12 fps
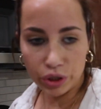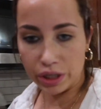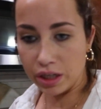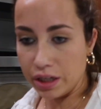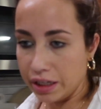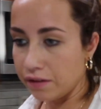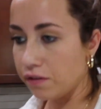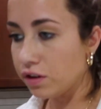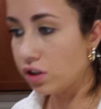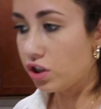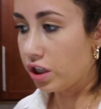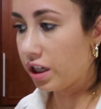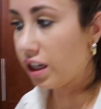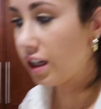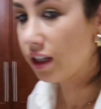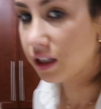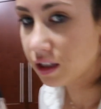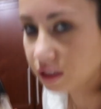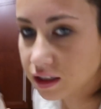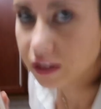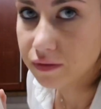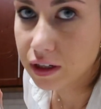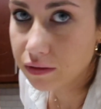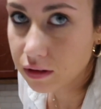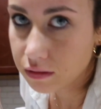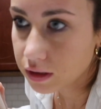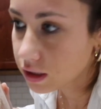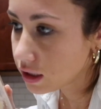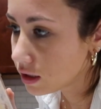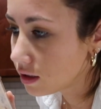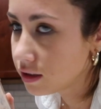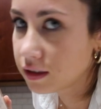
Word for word: we're gonna need for the chicken since I've never really